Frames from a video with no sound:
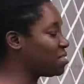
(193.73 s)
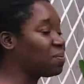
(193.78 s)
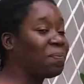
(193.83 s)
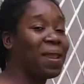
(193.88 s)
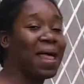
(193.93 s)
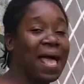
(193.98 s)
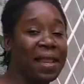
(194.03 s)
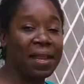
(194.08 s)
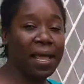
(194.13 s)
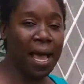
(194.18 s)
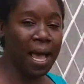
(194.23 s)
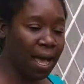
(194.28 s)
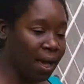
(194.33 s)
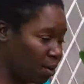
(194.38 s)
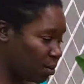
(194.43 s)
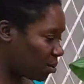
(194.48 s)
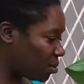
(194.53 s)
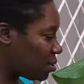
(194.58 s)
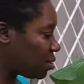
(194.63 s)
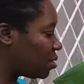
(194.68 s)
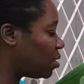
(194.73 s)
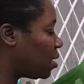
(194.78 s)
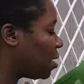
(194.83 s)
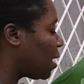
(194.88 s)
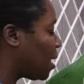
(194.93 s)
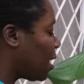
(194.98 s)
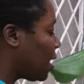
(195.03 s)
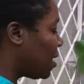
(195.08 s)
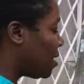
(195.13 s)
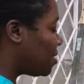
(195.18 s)
plant out,
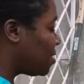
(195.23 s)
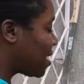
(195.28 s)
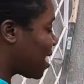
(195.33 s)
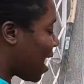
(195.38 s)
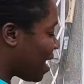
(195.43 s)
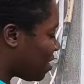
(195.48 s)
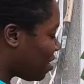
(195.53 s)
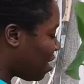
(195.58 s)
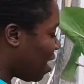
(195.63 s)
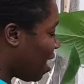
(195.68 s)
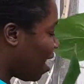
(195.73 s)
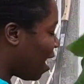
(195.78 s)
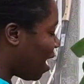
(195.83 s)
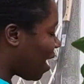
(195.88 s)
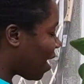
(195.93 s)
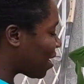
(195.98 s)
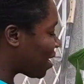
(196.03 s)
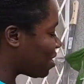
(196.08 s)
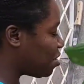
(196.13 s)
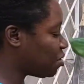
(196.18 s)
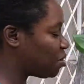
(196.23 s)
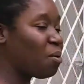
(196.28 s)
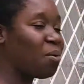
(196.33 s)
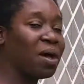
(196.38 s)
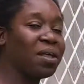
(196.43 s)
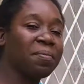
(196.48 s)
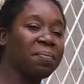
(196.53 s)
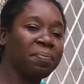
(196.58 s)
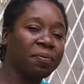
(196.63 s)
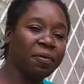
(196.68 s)
it's kind of hard, and you don't
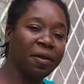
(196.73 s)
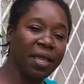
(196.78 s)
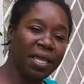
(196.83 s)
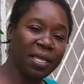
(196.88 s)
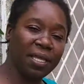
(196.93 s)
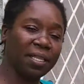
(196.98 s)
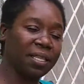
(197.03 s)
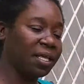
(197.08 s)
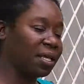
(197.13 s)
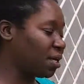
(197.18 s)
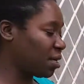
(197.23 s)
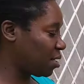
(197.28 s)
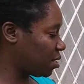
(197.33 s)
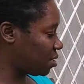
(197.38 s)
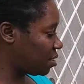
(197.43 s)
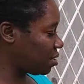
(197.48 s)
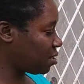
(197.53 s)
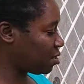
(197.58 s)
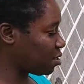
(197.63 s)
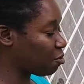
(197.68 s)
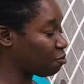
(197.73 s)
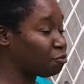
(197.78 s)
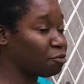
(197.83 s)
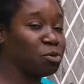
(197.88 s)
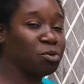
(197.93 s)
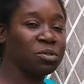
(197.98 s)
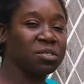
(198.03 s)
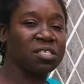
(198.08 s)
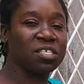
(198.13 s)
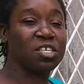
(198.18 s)
want to break the
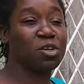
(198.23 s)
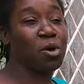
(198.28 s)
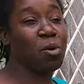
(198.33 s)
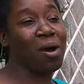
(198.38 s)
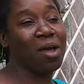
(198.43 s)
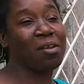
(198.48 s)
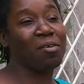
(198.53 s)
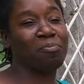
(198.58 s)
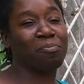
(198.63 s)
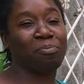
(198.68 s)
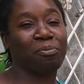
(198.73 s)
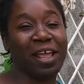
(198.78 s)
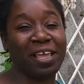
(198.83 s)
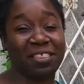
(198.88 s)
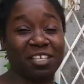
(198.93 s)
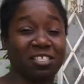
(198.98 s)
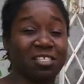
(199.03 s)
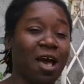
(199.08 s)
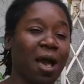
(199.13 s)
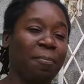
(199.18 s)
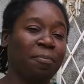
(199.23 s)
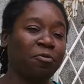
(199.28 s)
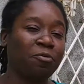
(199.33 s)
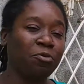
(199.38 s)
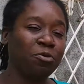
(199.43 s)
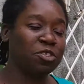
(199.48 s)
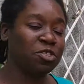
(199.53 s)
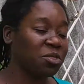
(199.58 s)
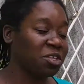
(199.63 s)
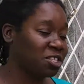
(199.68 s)
roots. You don't want to break the top
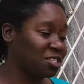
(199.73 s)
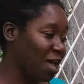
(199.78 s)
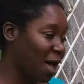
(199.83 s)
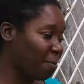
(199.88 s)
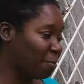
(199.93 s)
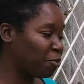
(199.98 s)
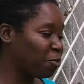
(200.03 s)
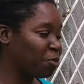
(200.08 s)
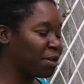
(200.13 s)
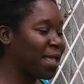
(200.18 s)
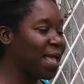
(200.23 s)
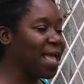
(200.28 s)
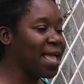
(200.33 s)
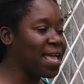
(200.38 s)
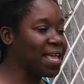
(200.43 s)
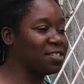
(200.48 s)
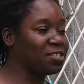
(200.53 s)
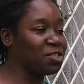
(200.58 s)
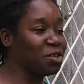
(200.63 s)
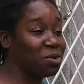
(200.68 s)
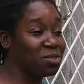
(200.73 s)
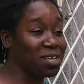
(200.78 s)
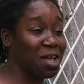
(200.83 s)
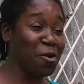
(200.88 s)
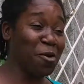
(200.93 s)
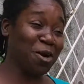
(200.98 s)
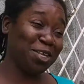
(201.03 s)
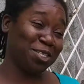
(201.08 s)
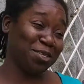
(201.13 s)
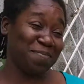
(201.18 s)
root. So the top root is those,
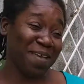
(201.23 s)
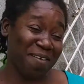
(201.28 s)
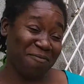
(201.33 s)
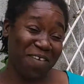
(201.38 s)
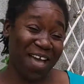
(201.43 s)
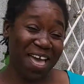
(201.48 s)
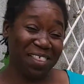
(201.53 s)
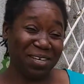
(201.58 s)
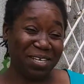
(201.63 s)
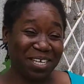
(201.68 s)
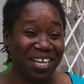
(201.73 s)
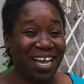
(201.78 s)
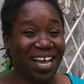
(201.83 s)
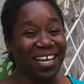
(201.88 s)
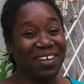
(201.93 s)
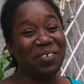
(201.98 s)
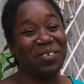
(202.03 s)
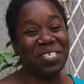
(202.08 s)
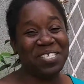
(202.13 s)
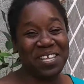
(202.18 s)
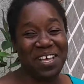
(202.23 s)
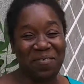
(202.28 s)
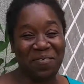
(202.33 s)
according to my father-in-law, who is